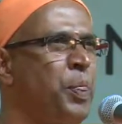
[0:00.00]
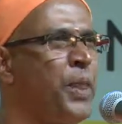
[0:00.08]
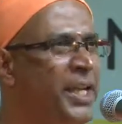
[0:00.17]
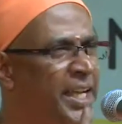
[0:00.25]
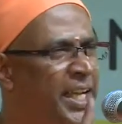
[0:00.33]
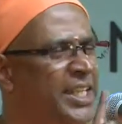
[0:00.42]

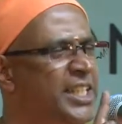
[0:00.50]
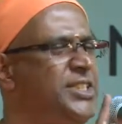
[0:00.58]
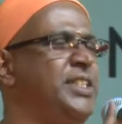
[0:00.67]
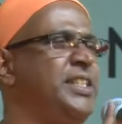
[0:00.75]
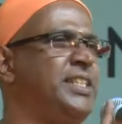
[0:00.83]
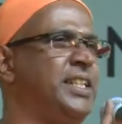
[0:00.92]
He had a
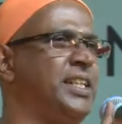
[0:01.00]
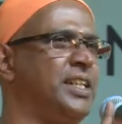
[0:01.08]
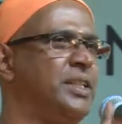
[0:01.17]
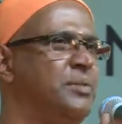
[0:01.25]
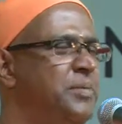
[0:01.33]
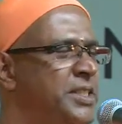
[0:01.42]
sister.
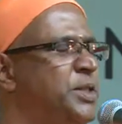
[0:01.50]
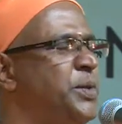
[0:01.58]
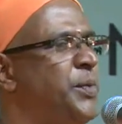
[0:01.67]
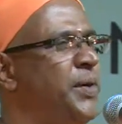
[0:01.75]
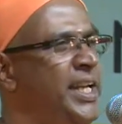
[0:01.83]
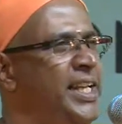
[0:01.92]
Mr.
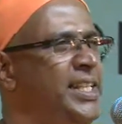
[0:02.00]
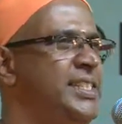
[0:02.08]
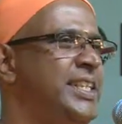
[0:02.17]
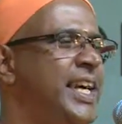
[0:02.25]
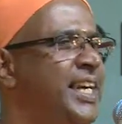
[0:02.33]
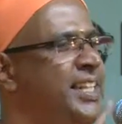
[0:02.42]
Wales
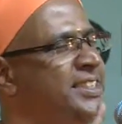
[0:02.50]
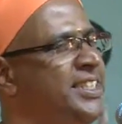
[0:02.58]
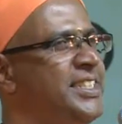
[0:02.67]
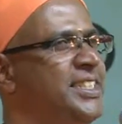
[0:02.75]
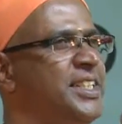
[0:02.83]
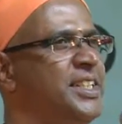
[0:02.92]
had a
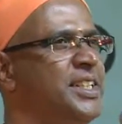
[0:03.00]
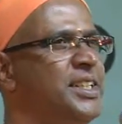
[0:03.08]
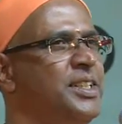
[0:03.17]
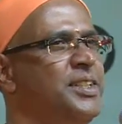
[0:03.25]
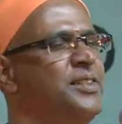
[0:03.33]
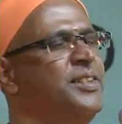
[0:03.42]
sister,
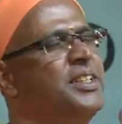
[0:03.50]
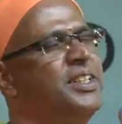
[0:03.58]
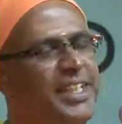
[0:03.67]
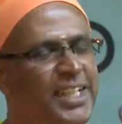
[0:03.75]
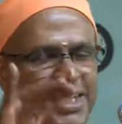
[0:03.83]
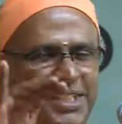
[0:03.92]

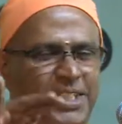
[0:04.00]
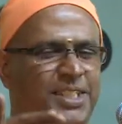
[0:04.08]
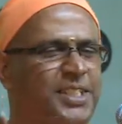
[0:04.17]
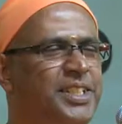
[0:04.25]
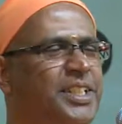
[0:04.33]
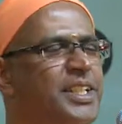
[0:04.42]
younger
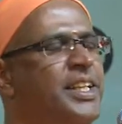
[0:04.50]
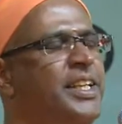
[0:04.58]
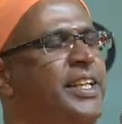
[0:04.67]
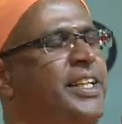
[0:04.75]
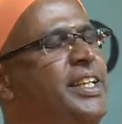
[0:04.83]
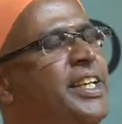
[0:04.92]
sister.
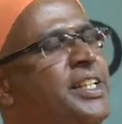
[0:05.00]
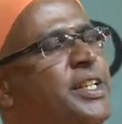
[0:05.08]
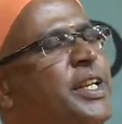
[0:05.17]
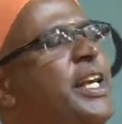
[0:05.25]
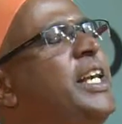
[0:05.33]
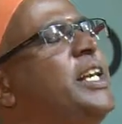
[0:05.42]
He had
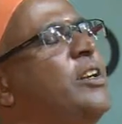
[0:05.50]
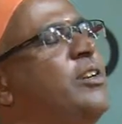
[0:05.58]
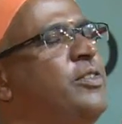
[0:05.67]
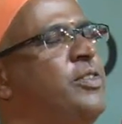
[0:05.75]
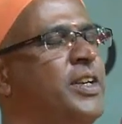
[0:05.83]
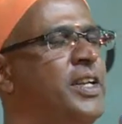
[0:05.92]
great
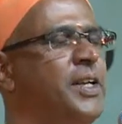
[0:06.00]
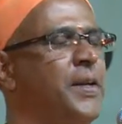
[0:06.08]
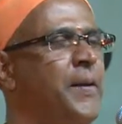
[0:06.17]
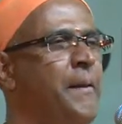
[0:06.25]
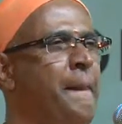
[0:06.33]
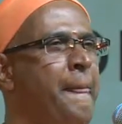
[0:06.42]
love for her.
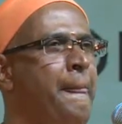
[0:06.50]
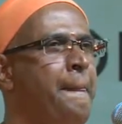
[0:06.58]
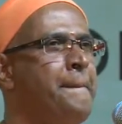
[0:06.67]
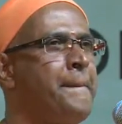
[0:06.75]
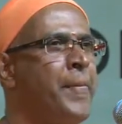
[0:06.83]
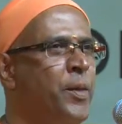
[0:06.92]

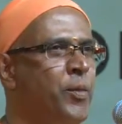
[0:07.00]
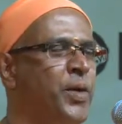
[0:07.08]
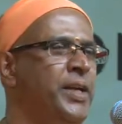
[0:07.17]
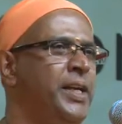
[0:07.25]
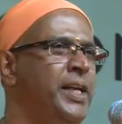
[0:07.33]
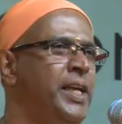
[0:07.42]

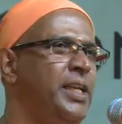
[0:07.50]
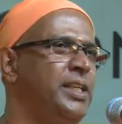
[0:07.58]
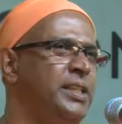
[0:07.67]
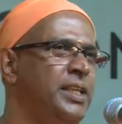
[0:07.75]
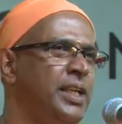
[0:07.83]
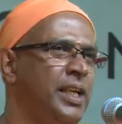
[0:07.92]
One day,
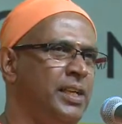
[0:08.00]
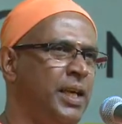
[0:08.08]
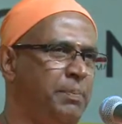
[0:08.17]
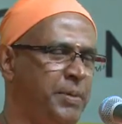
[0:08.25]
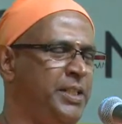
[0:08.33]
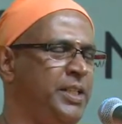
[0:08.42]
a
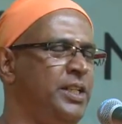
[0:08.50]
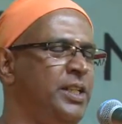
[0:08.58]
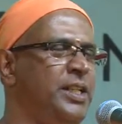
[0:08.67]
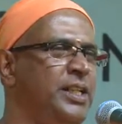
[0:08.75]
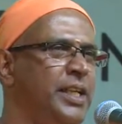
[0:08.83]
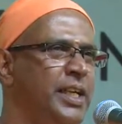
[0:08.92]

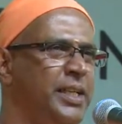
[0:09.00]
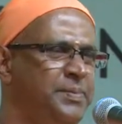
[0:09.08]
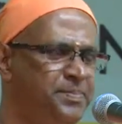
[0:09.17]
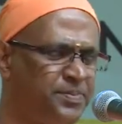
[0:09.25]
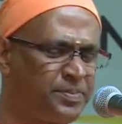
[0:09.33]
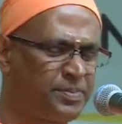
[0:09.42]
particular day,
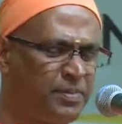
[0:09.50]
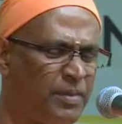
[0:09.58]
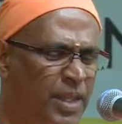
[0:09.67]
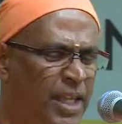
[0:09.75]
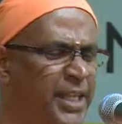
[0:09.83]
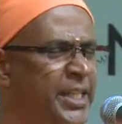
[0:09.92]

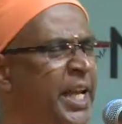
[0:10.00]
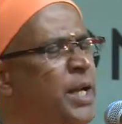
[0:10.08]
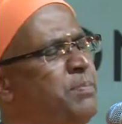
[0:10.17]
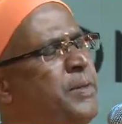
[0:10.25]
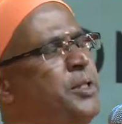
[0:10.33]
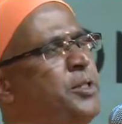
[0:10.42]
it
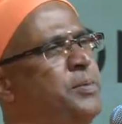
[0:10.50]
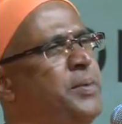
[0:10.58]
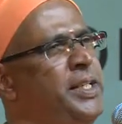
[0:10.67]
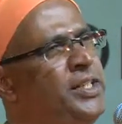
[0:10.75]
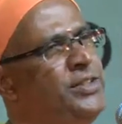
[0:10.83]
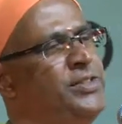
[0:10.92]
happened to be
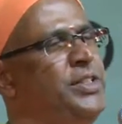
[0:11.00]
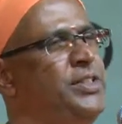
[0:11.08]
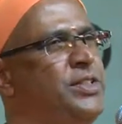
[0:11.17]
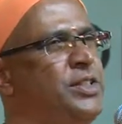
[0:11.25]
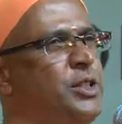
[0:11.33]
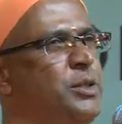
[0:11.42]
his
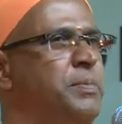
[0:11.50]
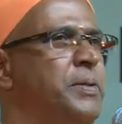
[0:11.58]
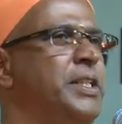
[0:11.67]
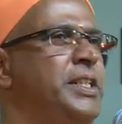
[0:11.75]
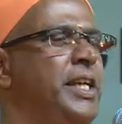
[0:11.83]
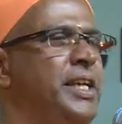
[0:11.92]
sister's
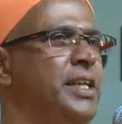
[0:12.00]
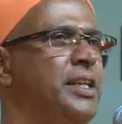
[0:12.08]
birthday.